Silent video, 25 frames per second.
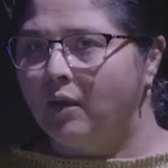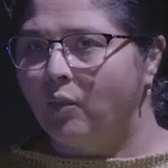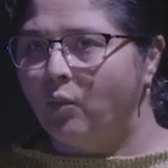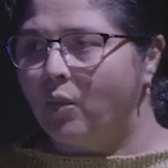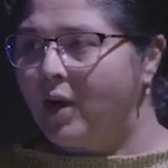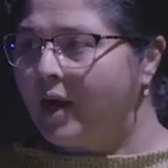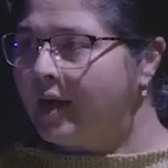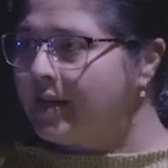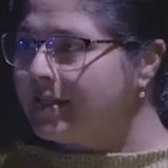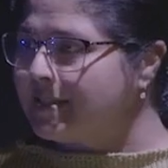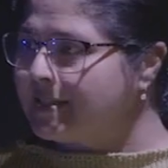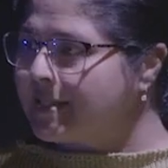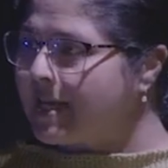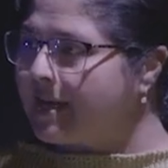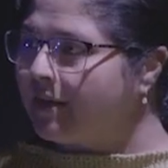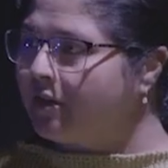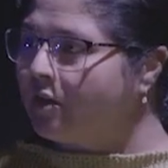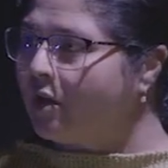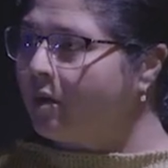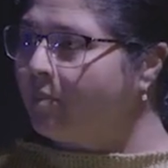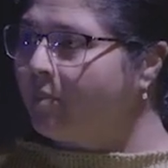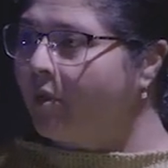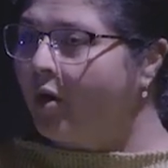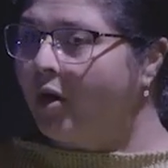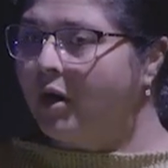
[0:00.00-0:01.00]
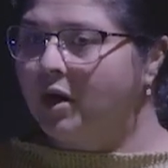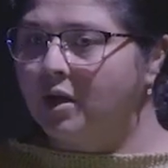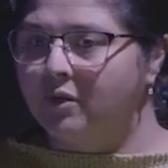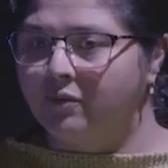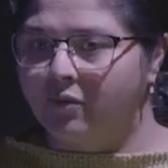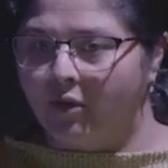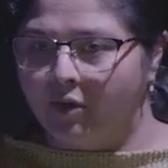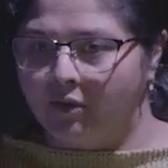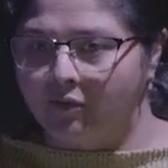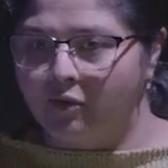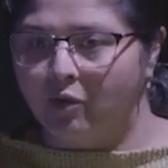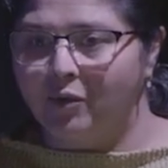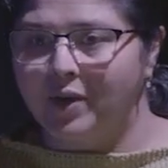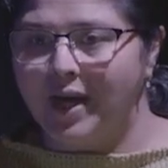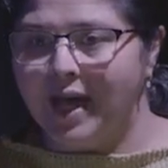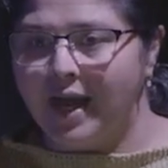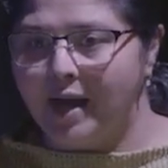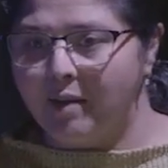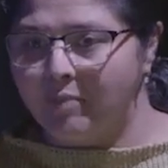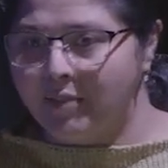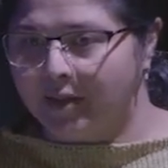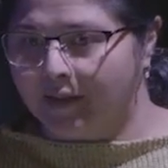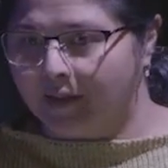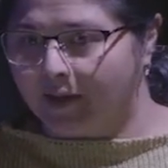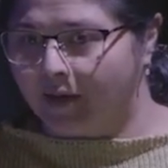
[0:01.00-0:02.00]
why is that not part of our
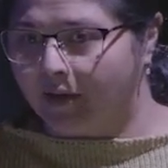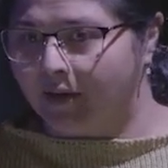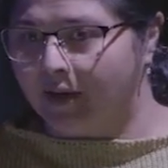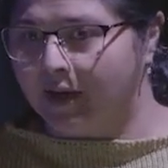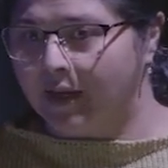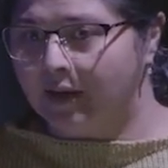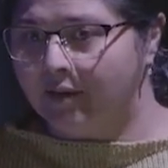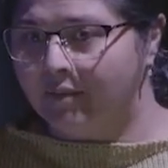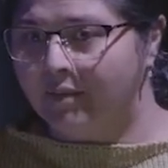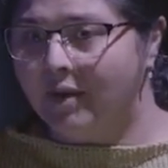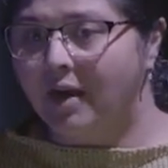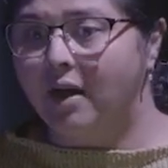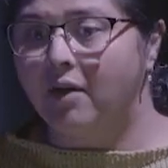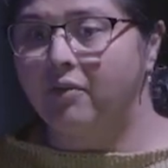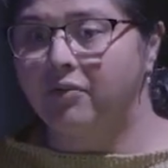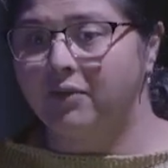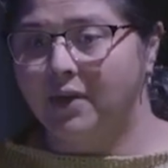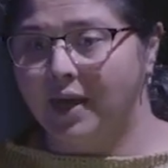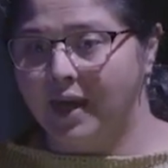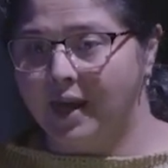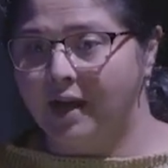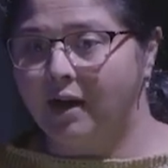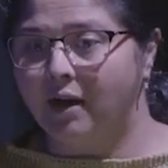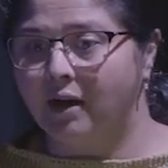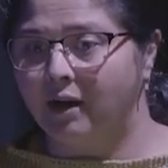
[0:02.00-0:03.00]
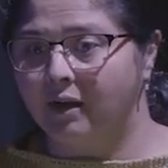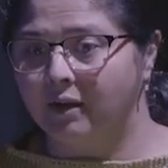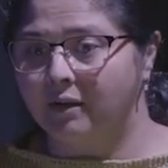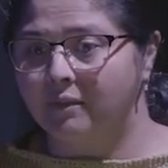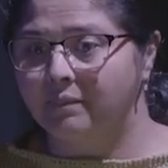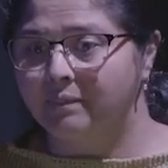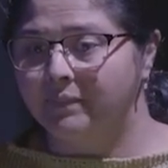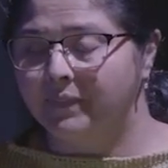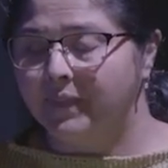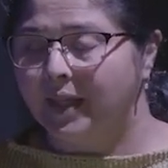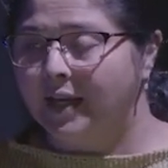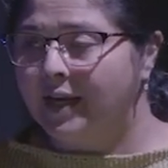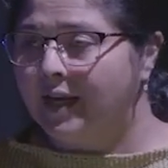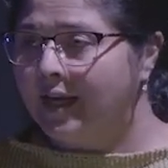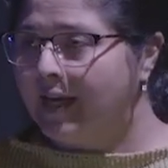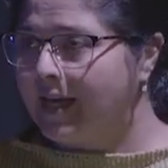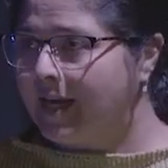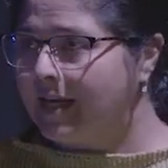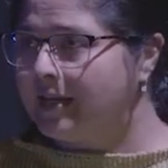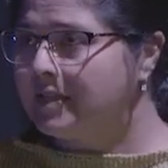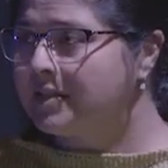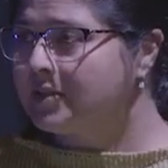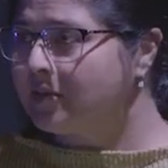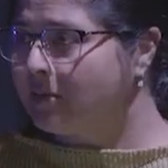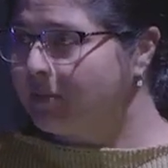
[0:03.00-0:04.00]
vocabulary of care?
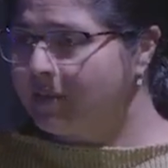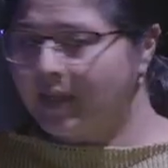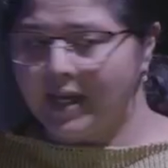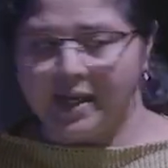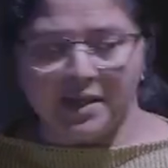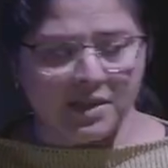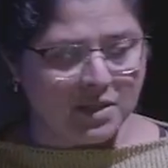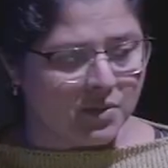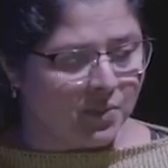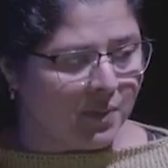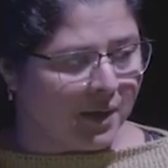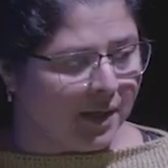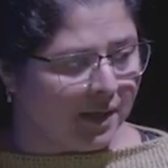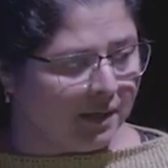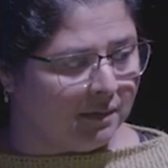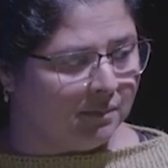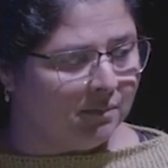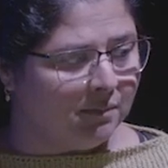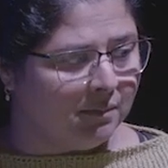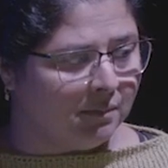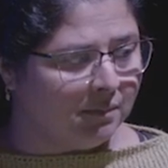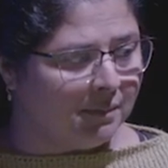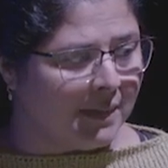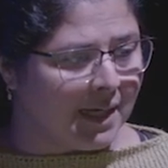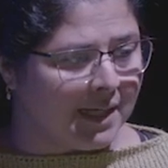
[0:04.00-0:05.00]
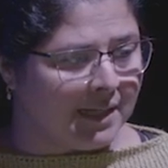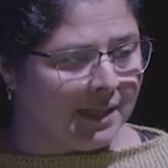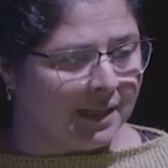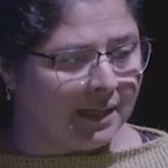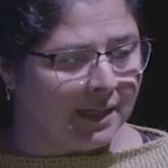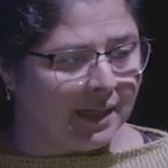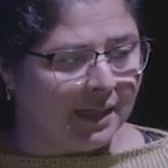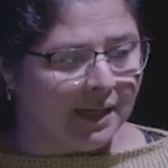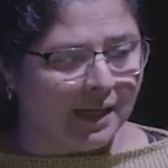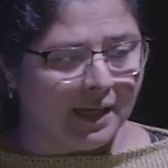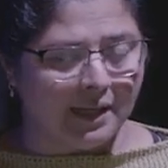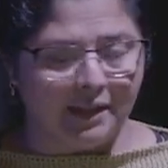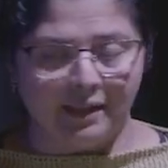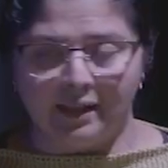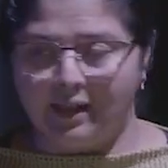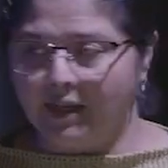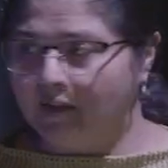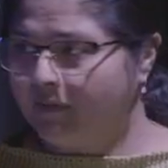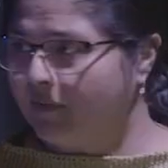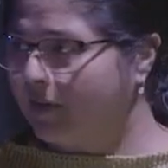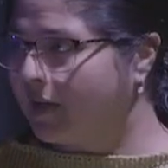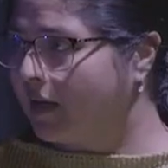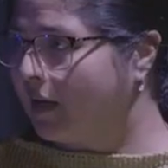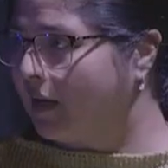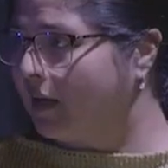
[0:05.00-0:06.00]
And so that's what Maitri and
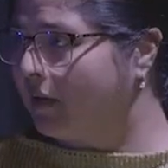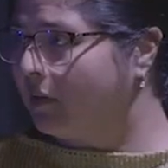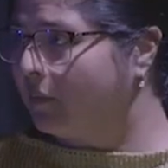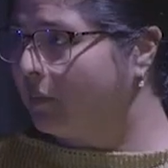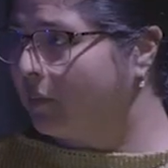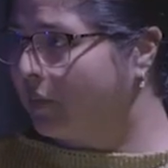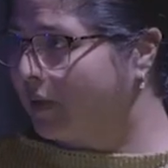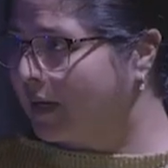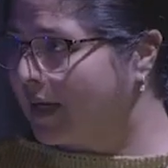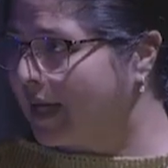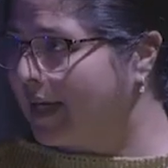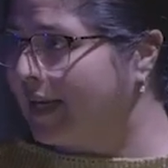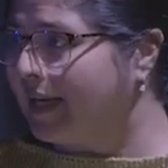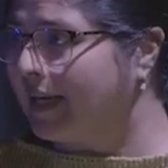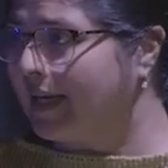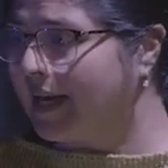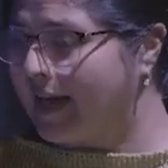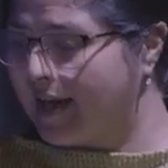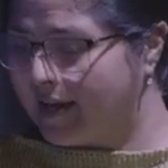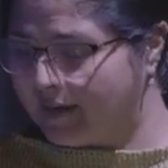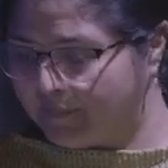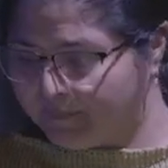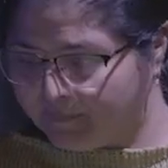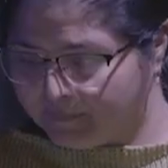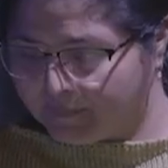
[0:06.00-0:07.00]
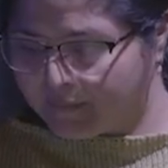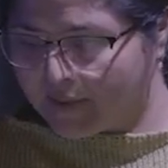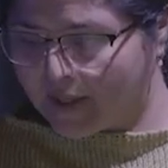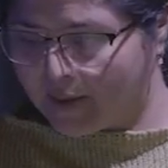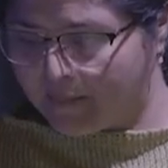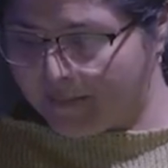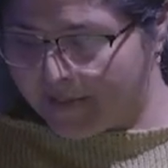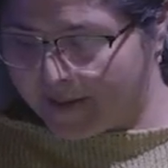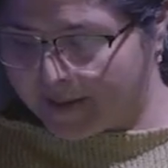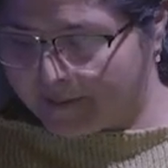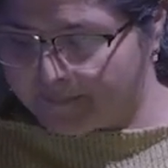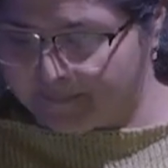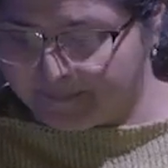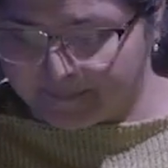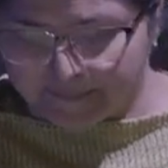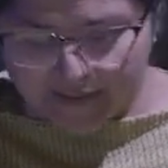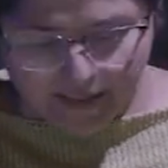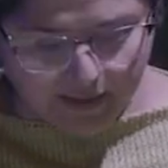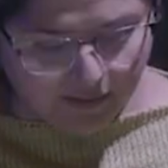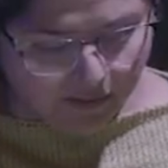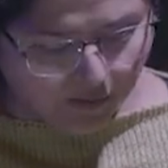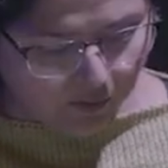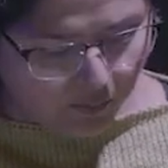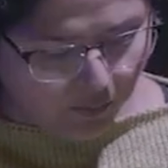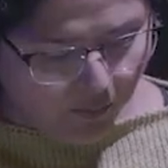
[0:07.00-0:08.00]
Devika were getting at a bit
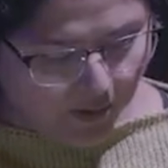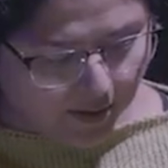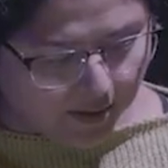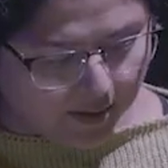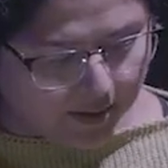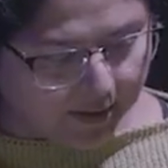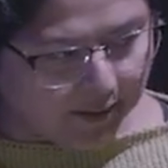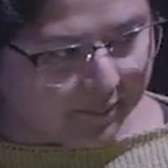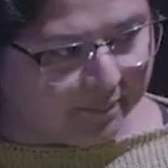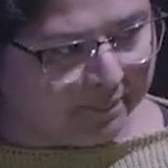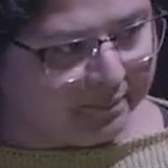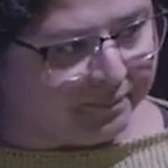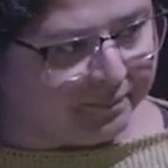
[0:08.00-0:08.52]
in their work.